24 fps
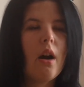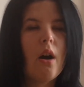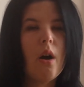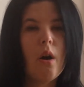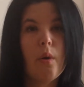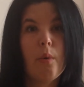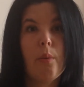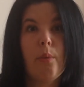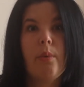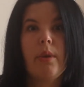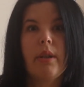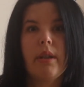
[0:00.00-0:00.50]

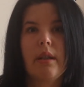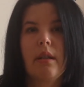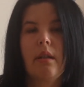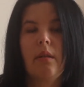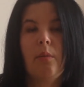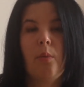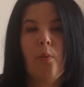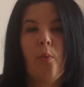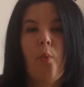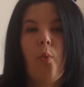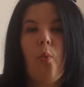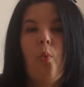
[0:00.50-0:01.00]
oh,
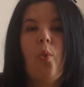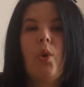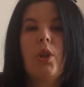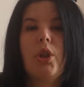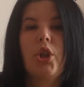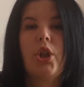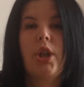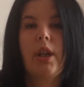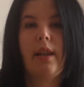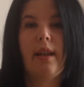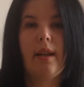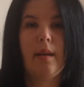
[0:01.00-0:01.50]
what
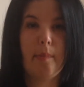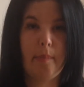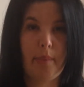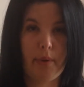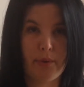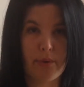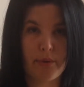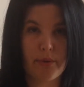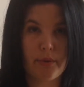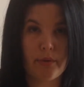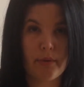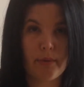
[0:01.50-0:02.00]
shall I
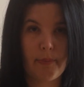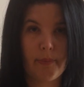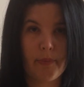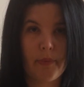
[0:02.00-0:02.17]
post?